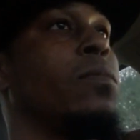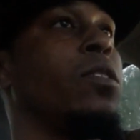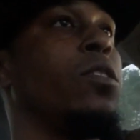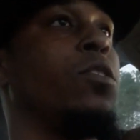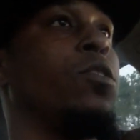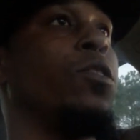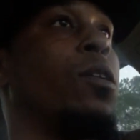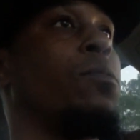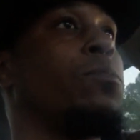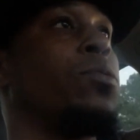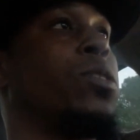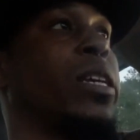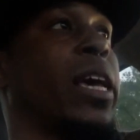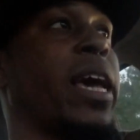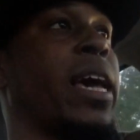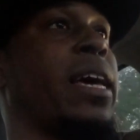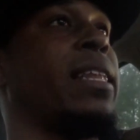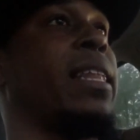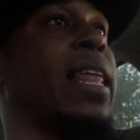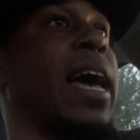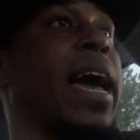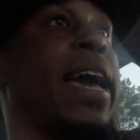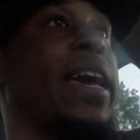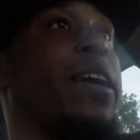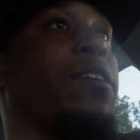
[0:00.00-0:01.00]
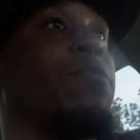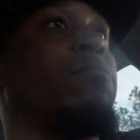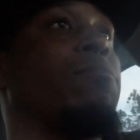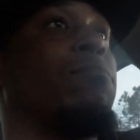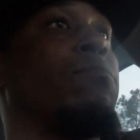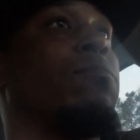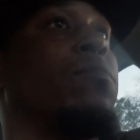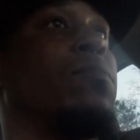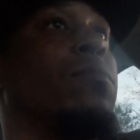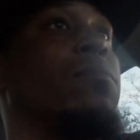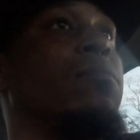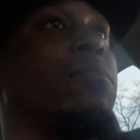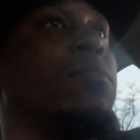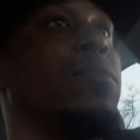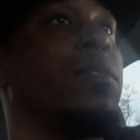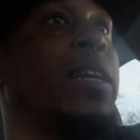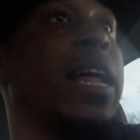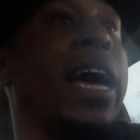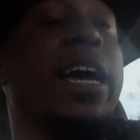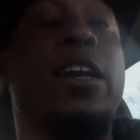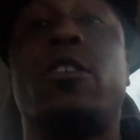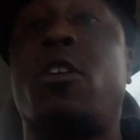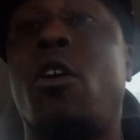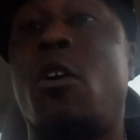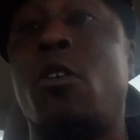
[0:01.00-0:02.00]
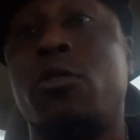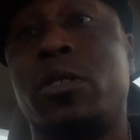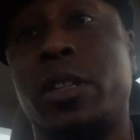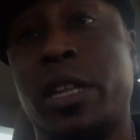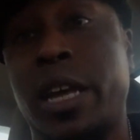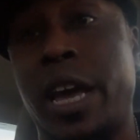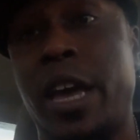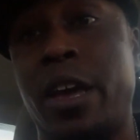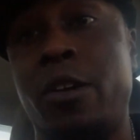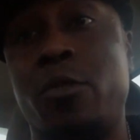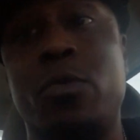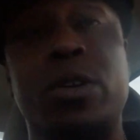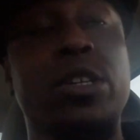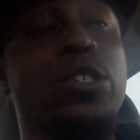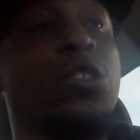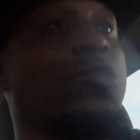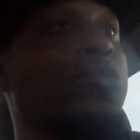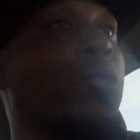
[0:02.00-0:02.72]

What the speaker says: You know what I'm saying? Like the whole thing with